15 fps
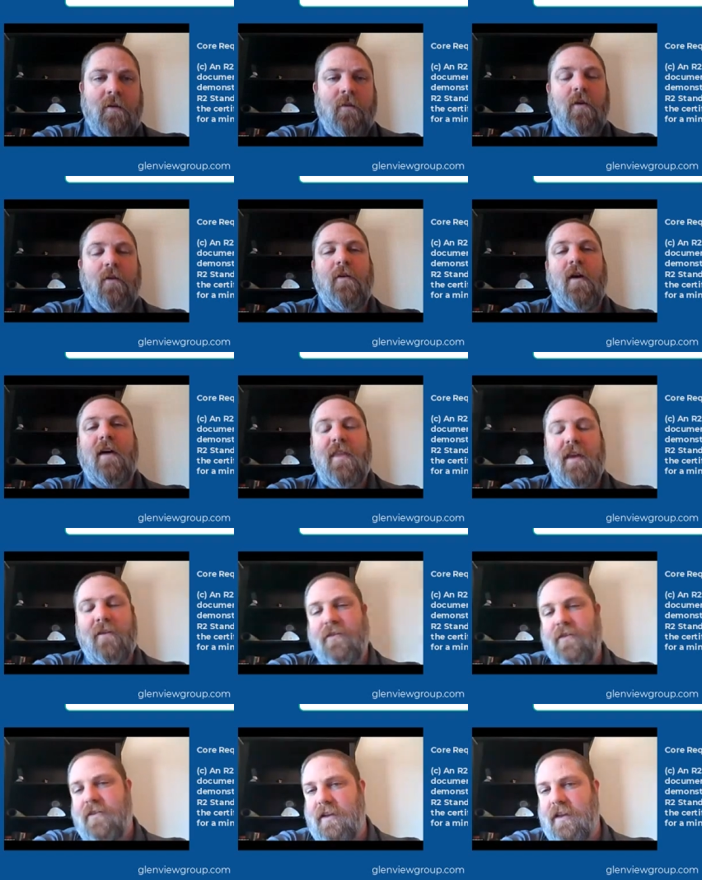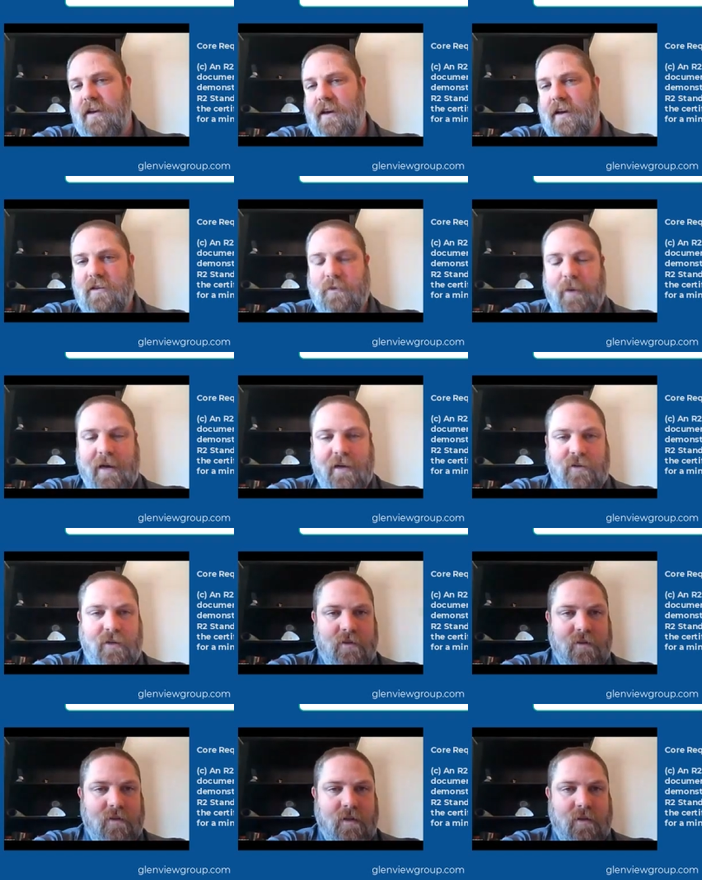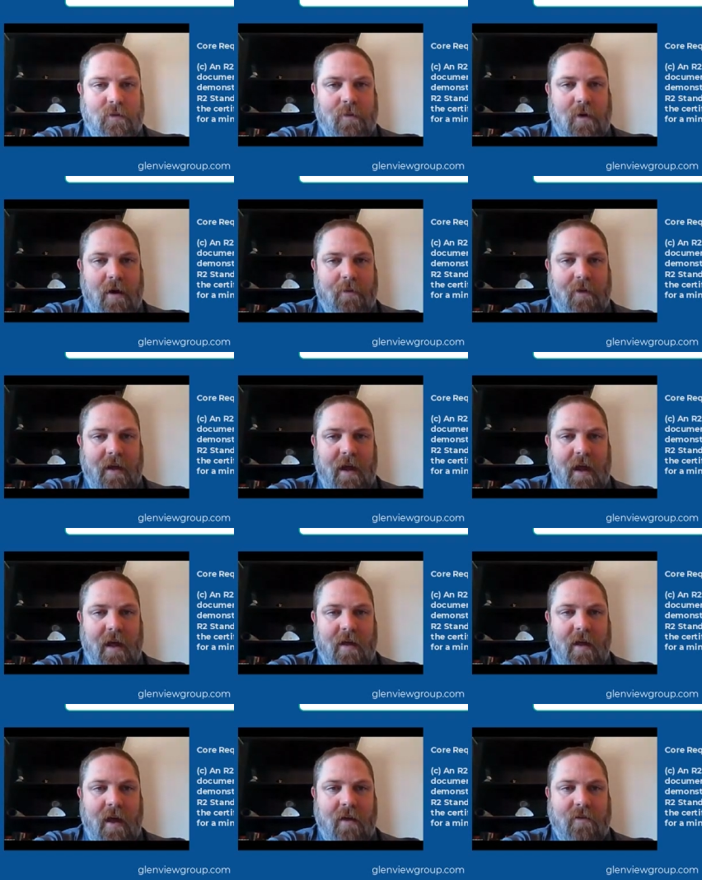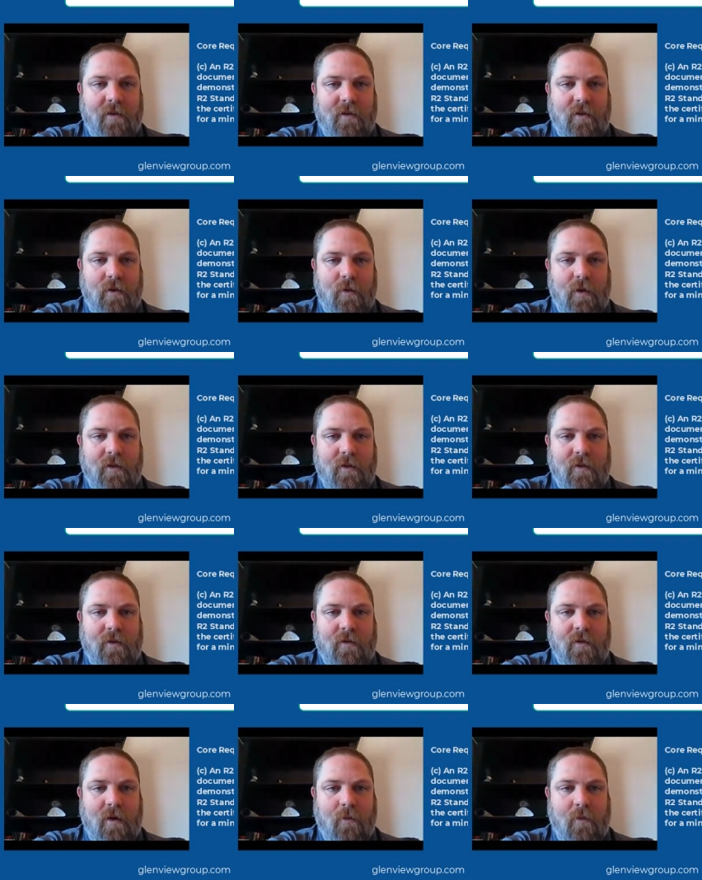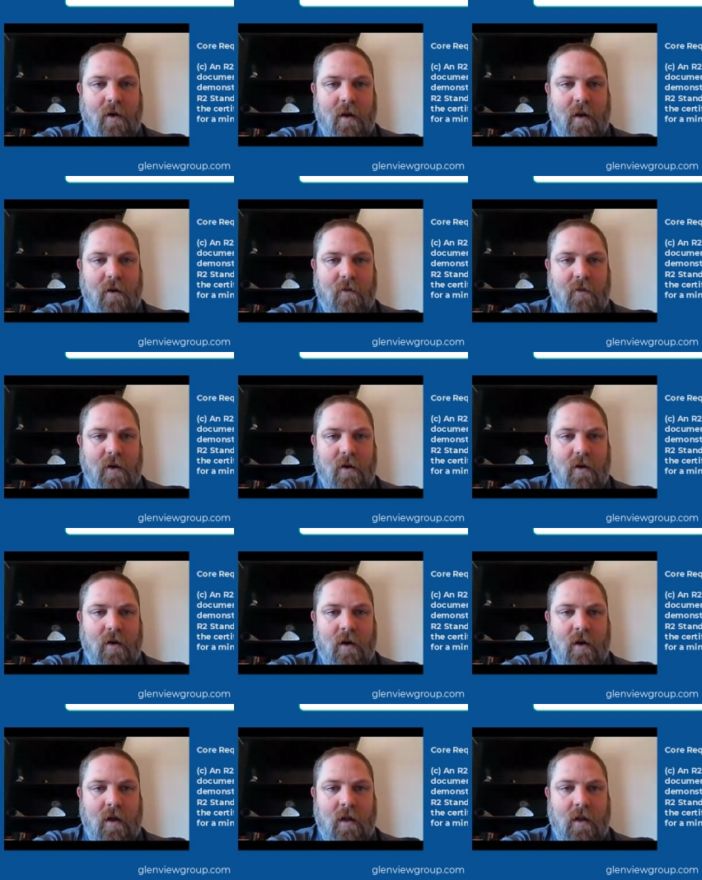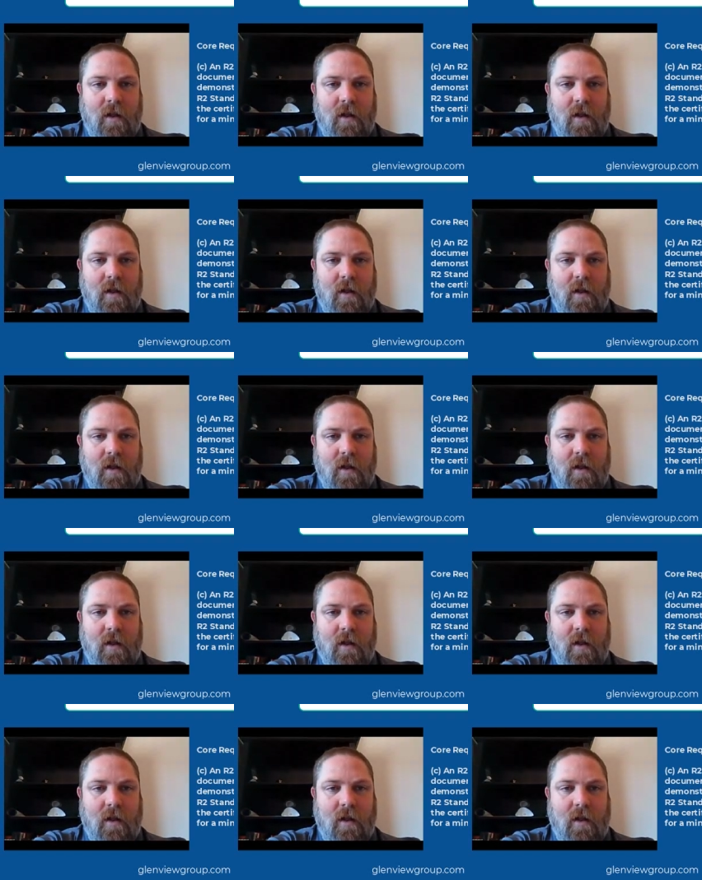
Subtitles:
well, I think facility inspection, since it probably has to do with somewhat of your